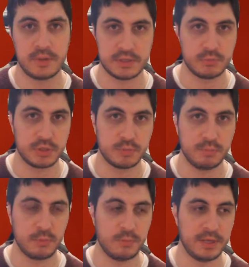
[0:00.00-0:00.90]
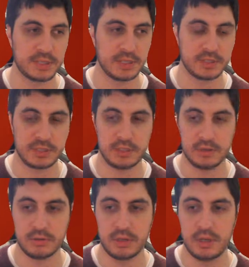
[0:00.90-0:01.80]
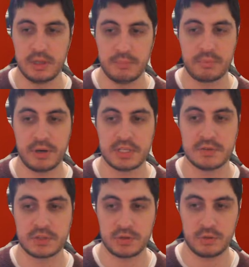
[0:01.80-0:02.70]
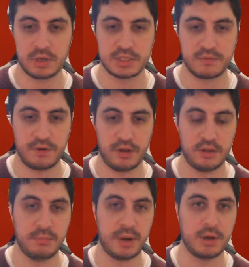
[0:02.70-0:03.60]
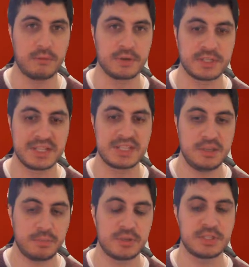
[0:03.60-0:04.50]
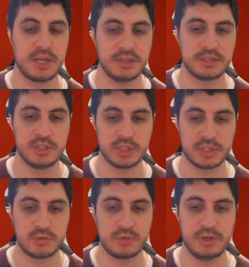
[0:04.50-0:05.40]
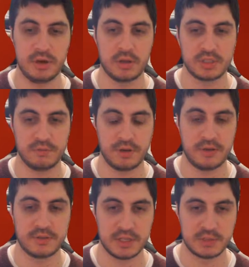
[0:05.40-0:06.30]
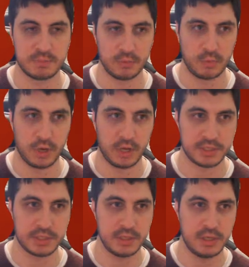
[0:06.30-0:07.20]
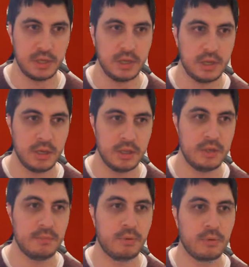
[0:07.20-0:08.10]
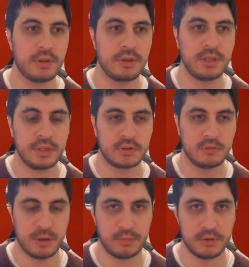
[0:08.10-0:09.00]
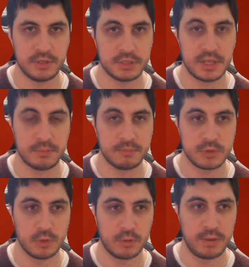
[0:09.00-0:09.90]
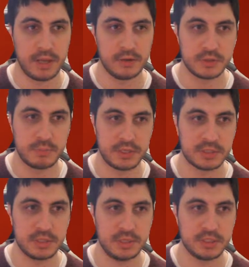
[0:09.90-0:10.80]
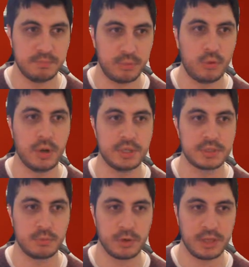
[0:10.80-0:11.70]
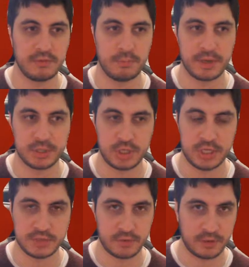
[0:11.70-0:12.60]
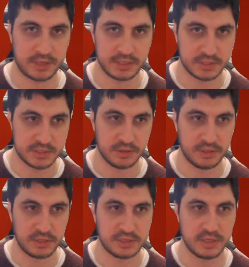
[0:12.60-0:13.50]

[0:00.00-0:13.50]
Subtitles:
which would make sense to you, the price of solar has fallen by over 60% to just $3.05 per watt. The important thing to remember is that solar panels basically need to point where they have the best chance of collecting sunlight.